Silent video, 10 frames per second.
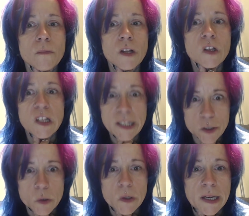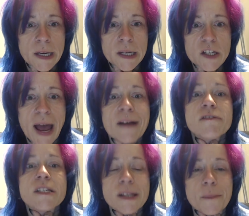Literally, to have
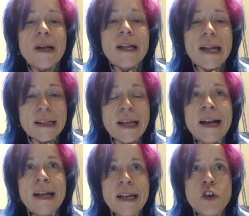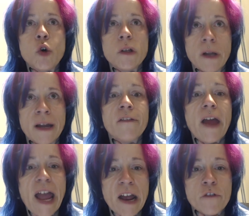somebody like that in your life
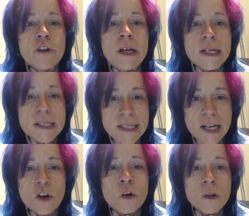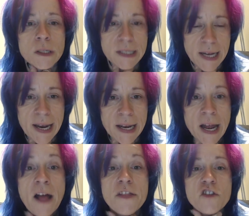every single day
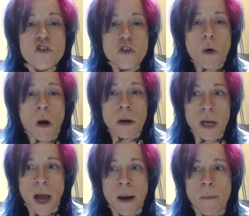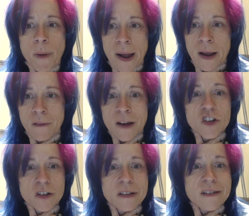that you are not
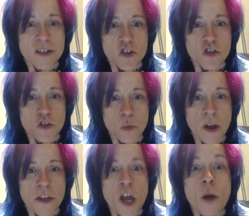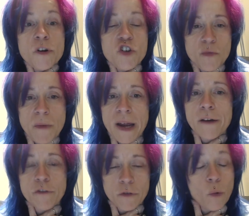biologically sisters with, but you may
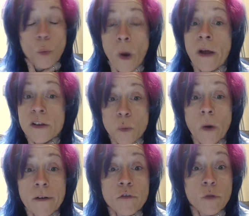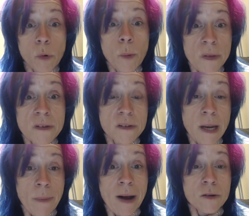have what as well have grown up in the
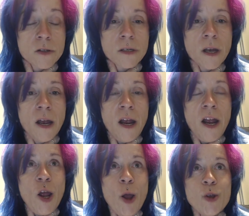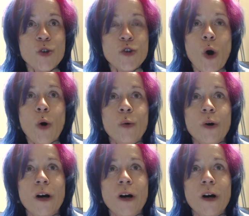same house. So,